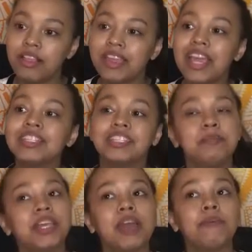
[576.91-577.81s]
like, it
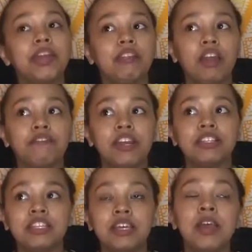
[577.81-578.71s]
seems like I read a lot of
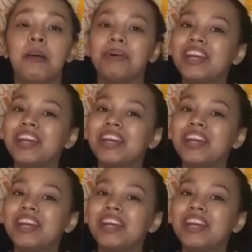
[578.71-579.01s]
fantasy,